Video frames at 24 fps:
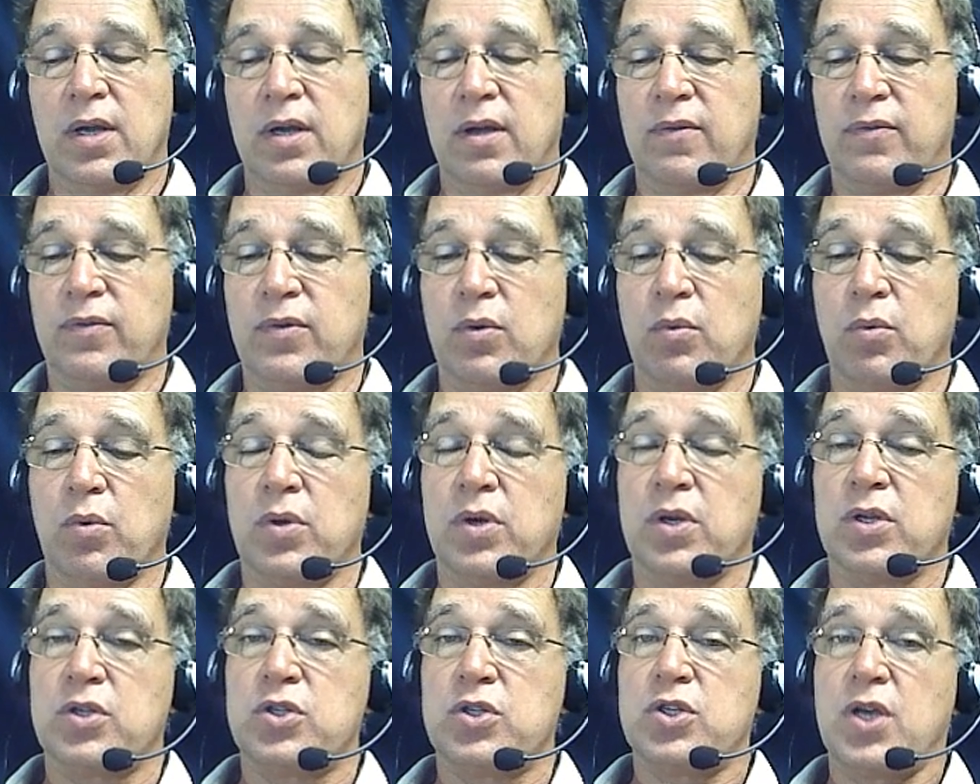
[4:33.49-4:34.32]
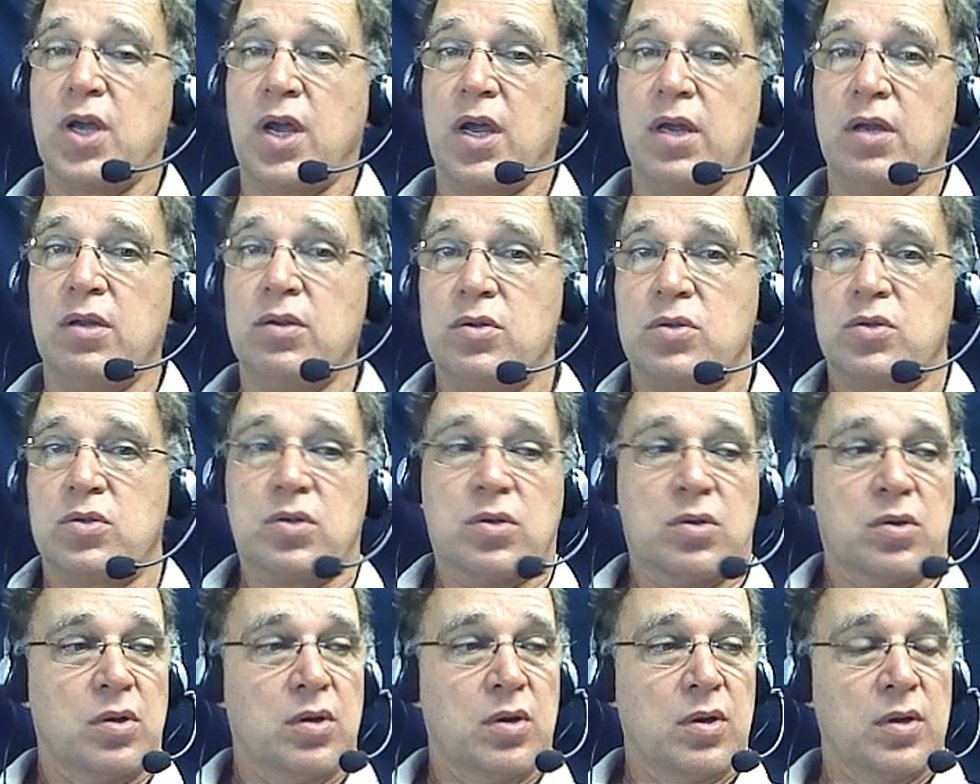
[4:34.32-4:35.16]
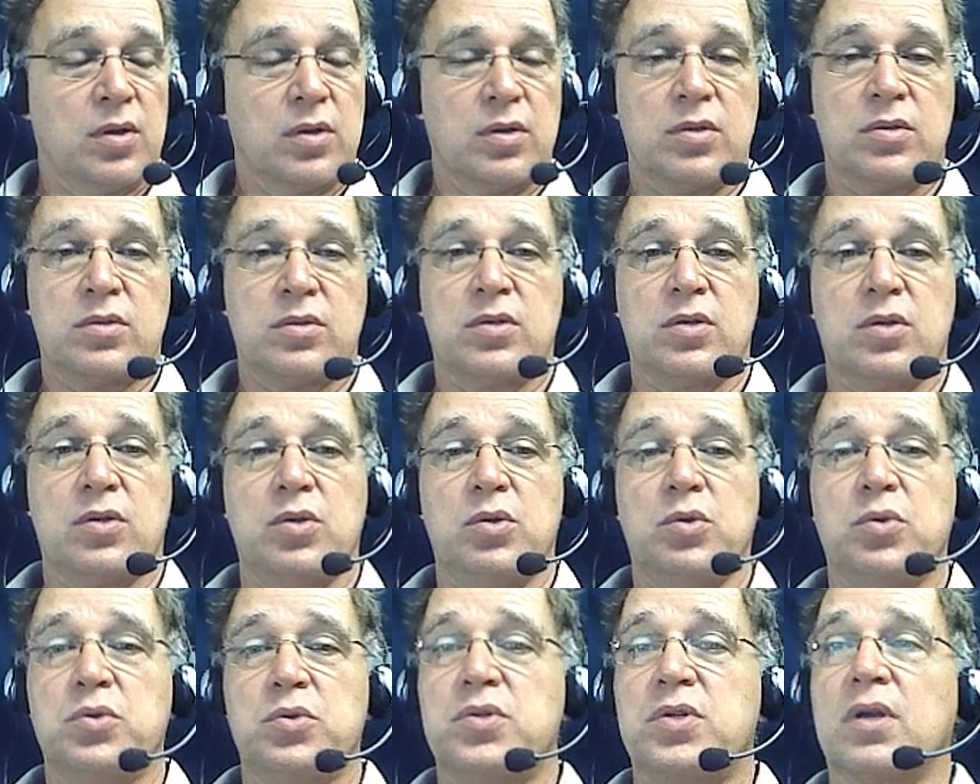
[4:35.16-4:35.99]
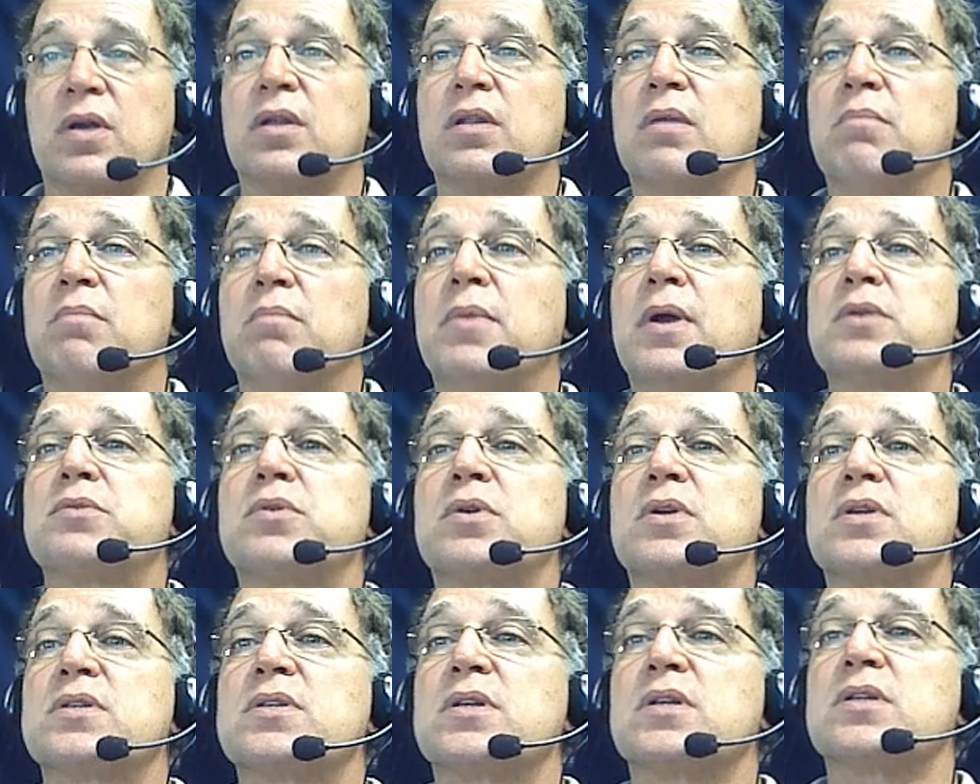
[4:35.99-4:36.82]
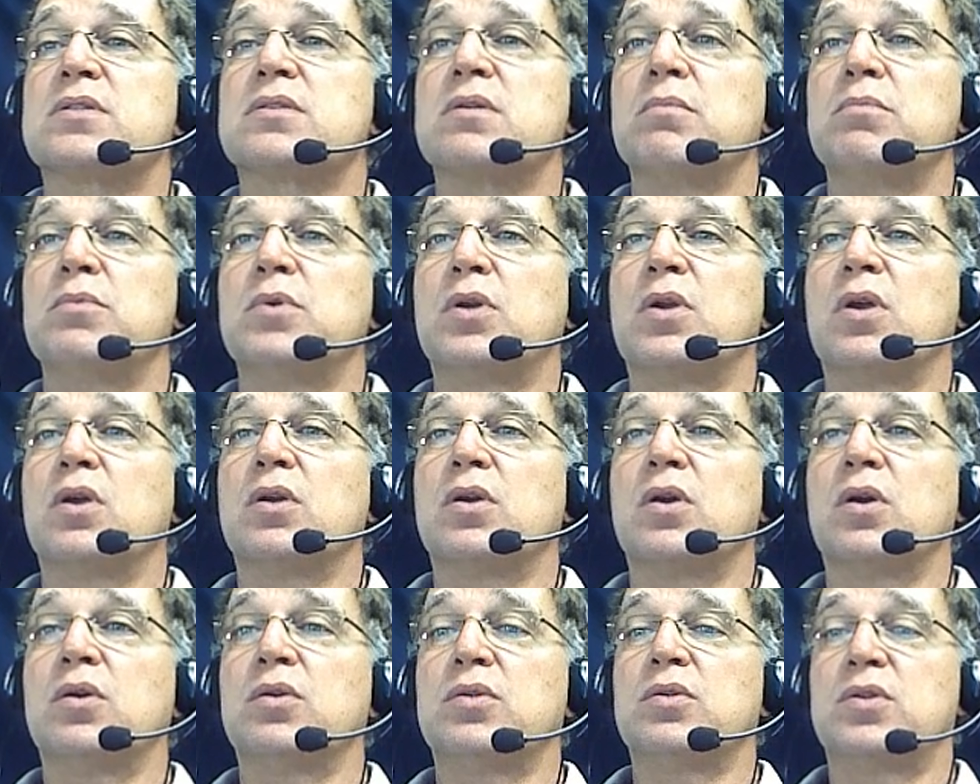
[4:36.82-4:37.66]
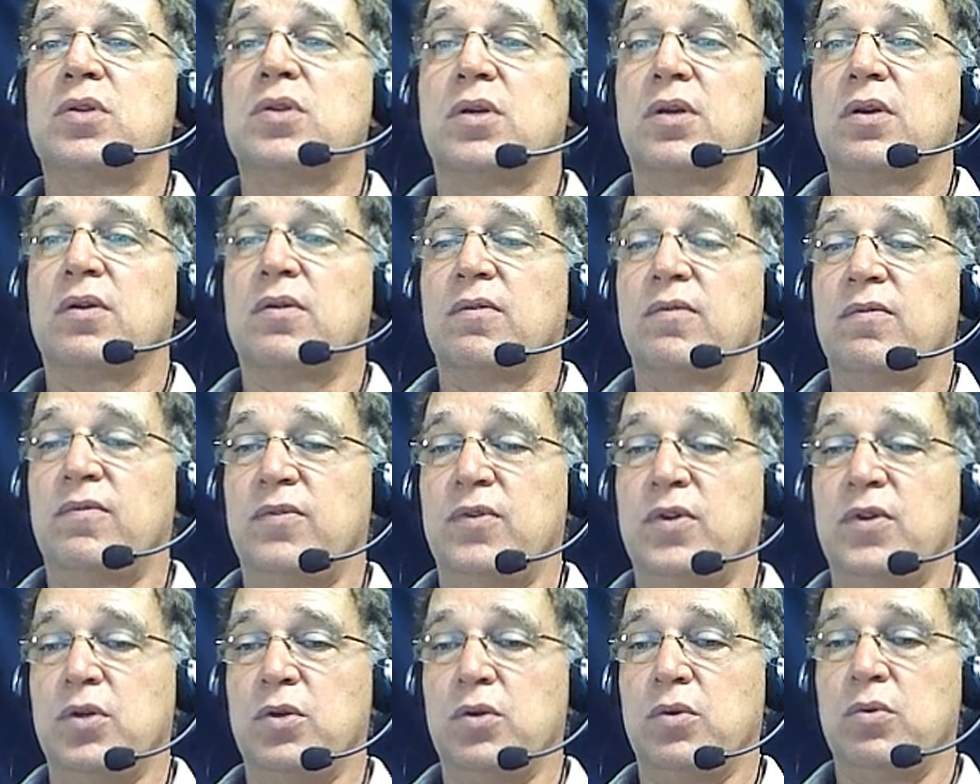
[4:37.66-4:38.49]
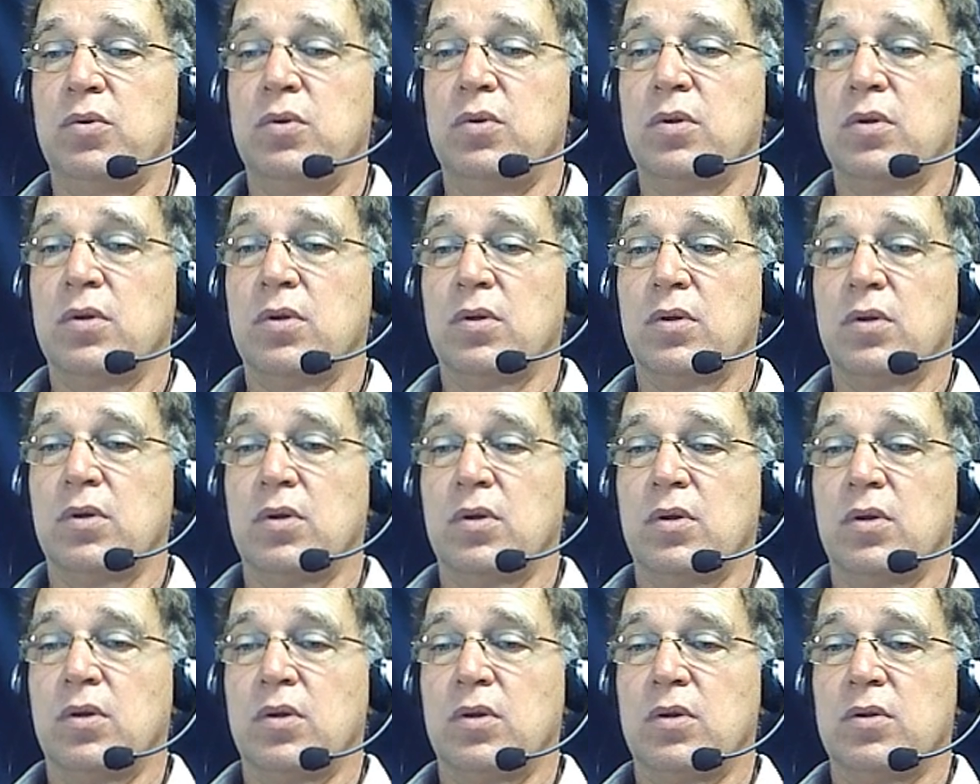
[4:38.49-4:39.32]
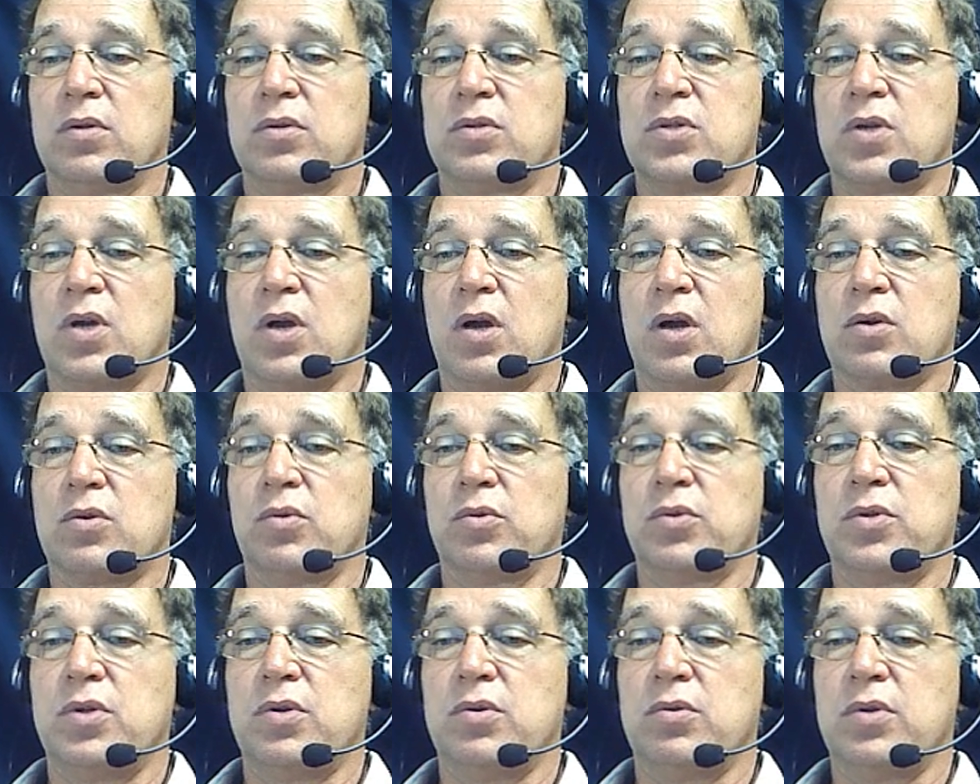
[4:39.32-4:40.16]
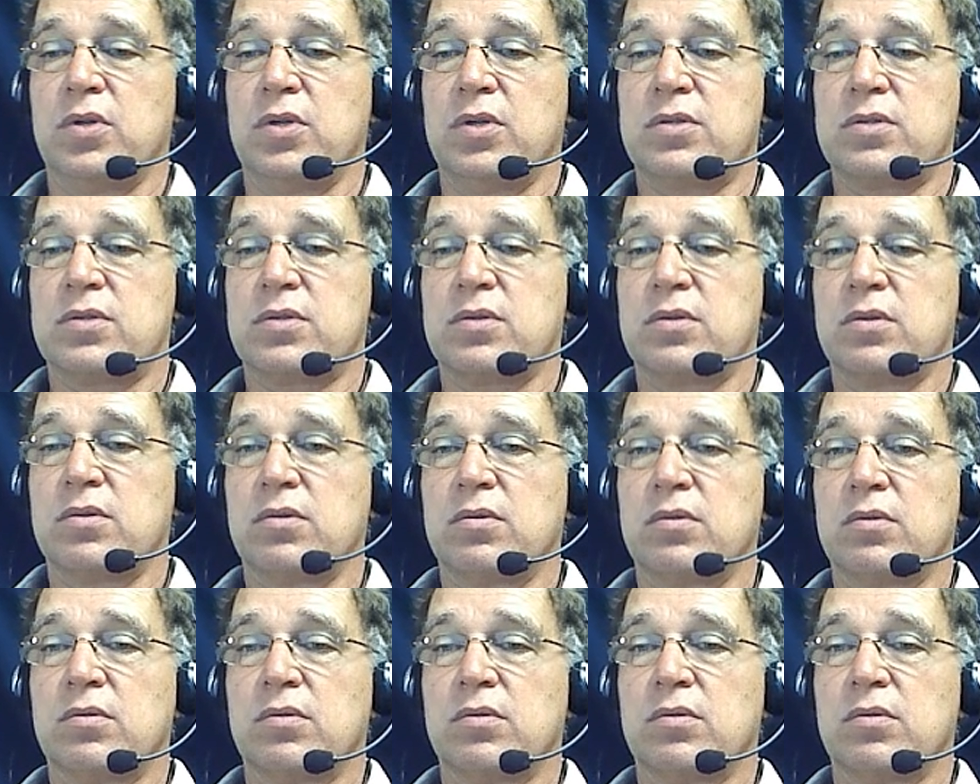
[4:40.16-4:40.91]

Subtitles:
If you want to change to using the metric system, you can go to View, Toggle Units,